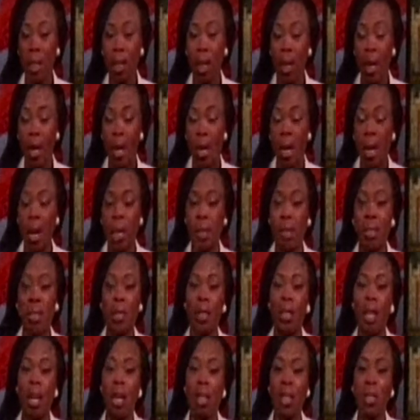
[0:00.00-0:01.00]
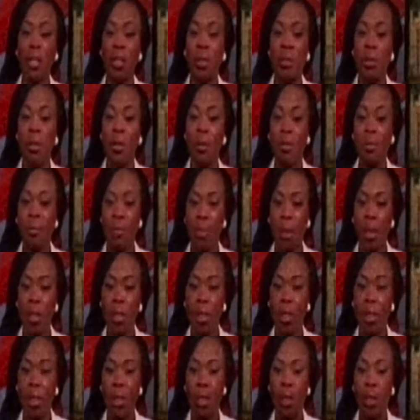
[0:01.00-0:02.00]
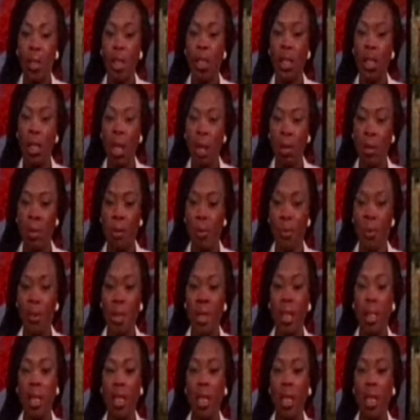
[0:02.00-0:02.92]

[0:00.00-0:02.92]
at its national convention scheduled for the 10th